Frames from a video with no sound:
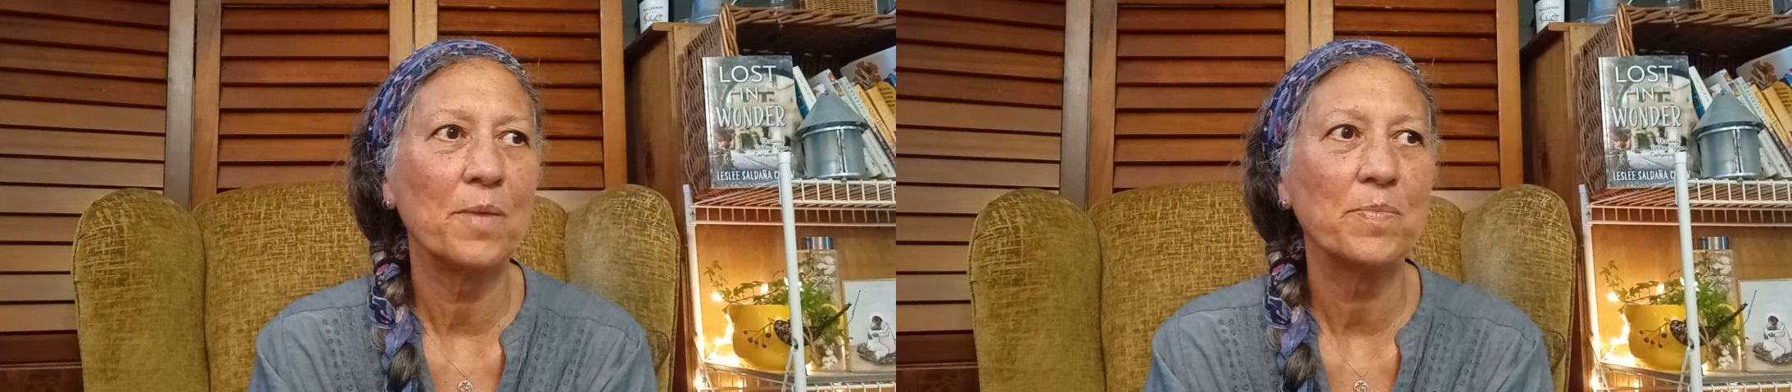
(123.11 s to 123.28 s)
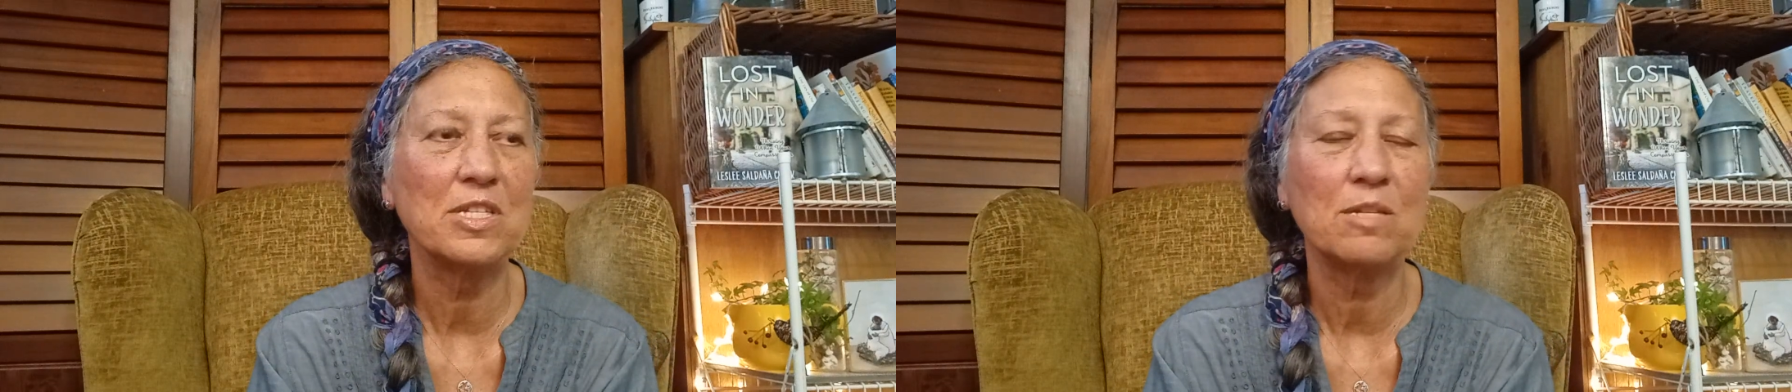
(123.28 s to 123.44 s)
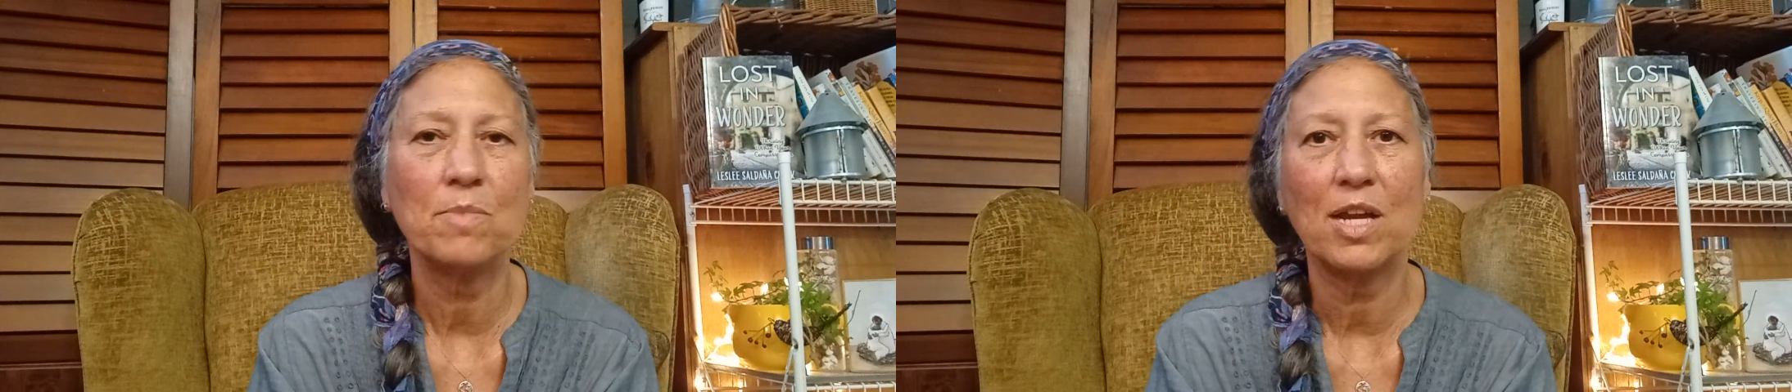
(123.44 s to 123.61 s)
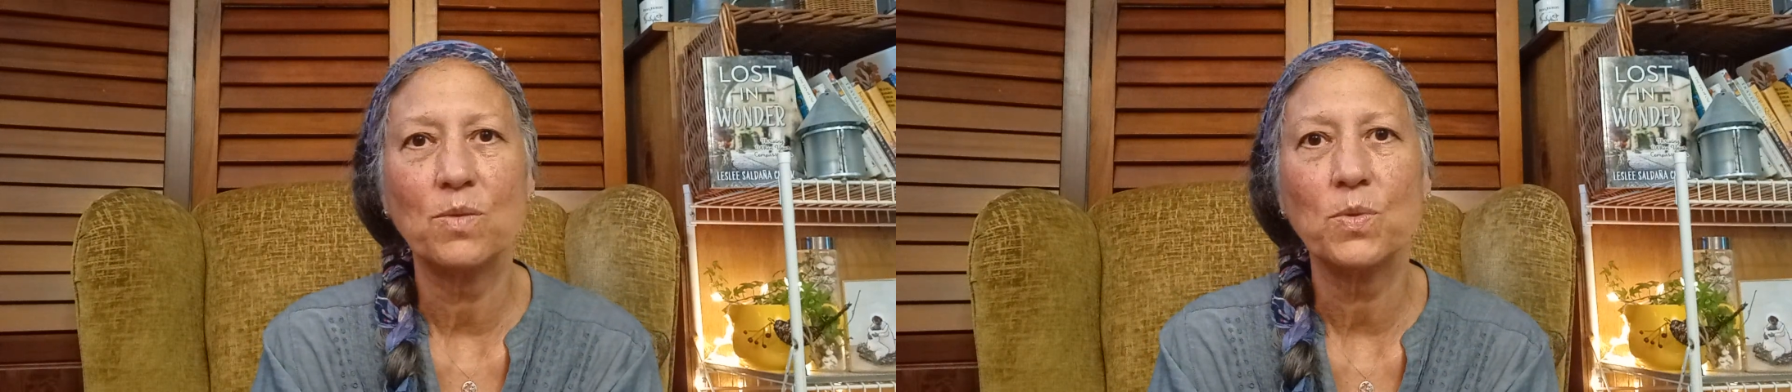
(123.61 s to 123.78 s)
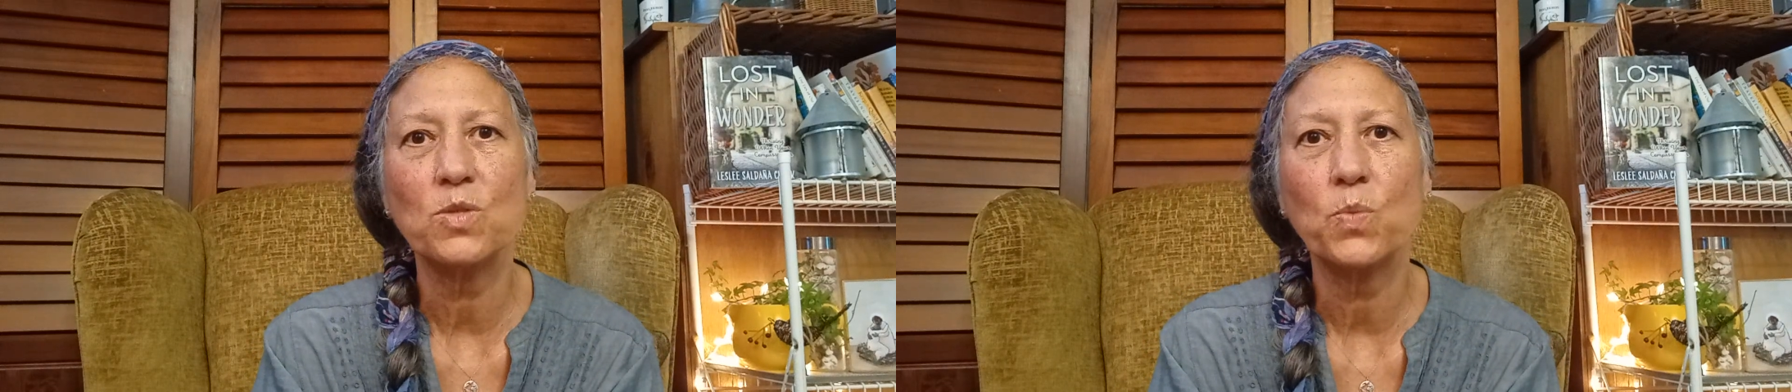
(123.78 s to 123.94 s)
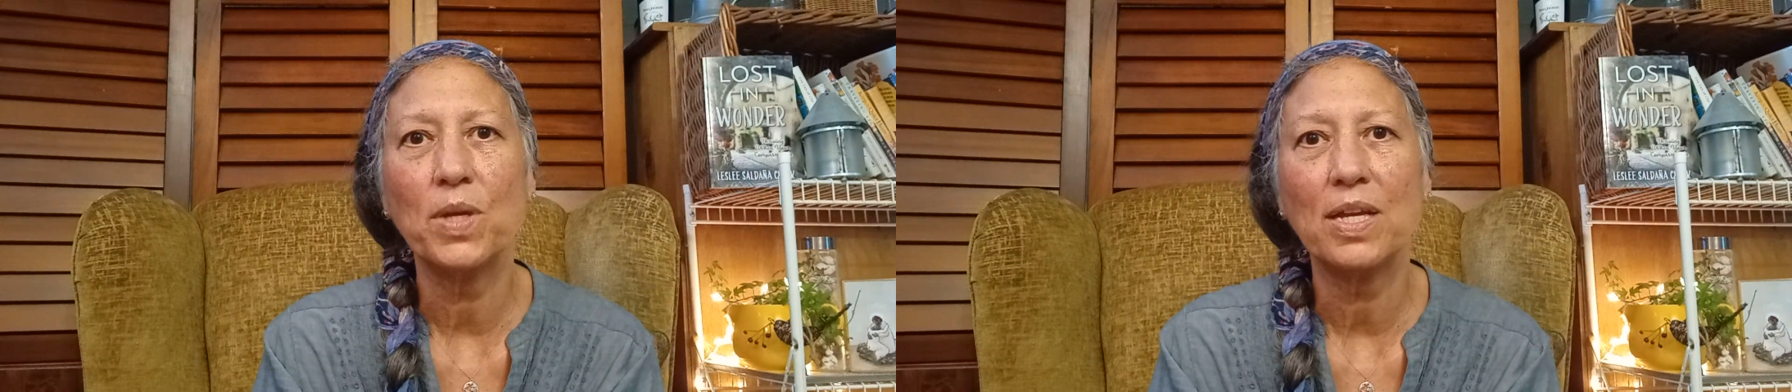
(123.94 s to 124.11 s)
comes to mind
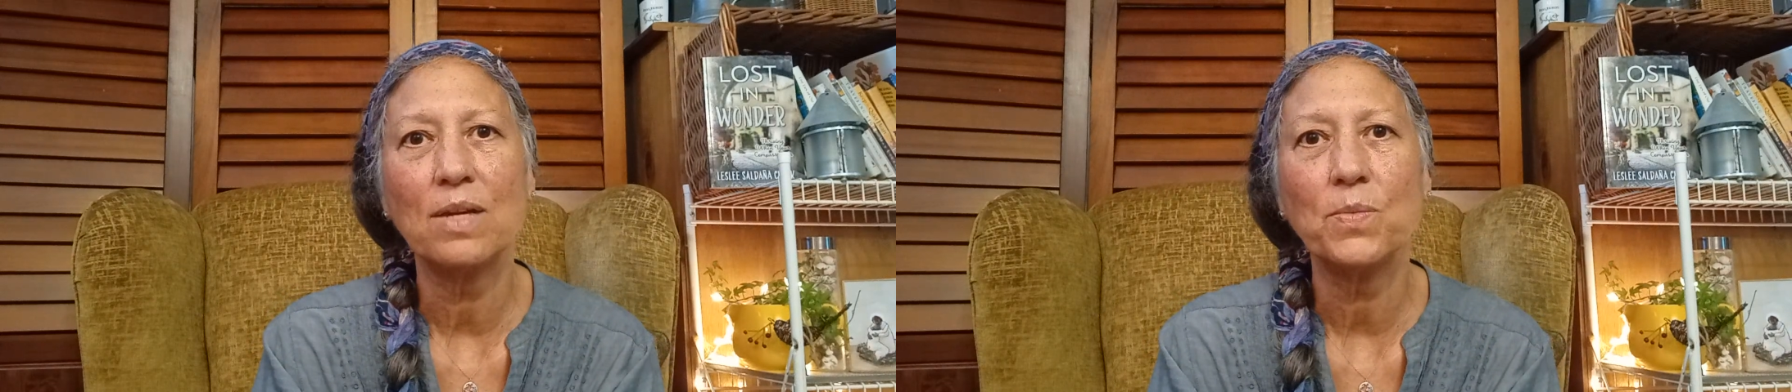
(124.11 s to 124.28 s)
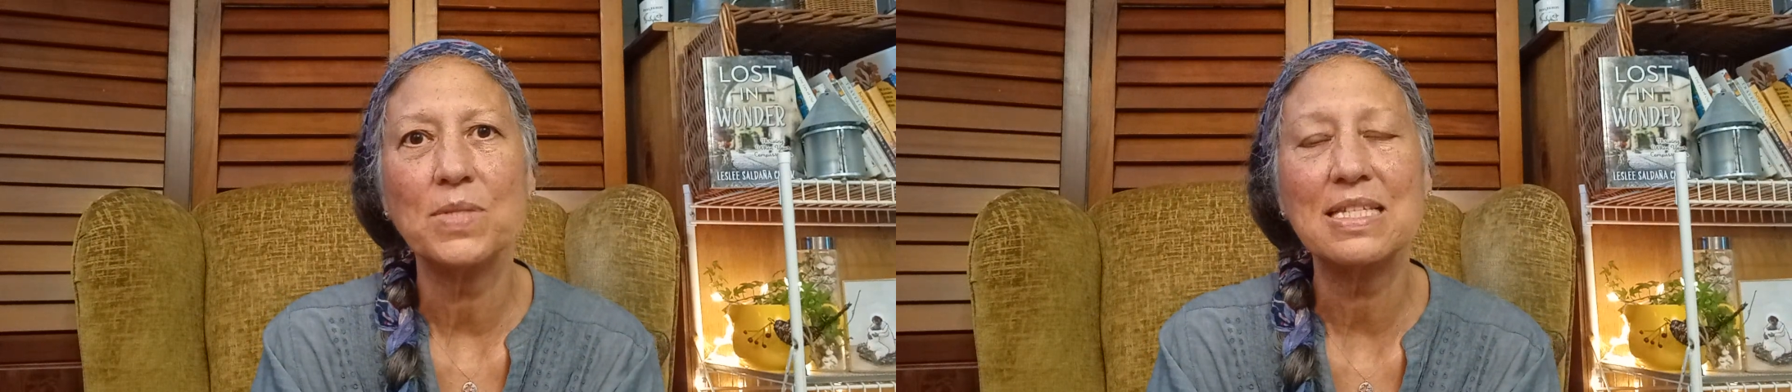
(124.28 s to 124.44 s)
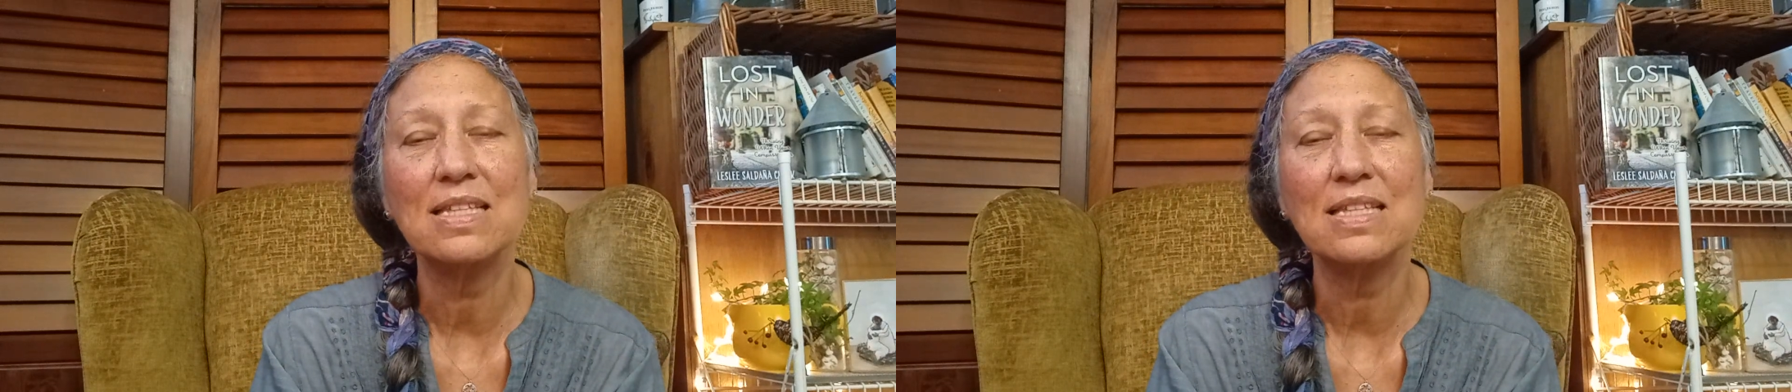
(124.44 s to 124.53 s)
was when I was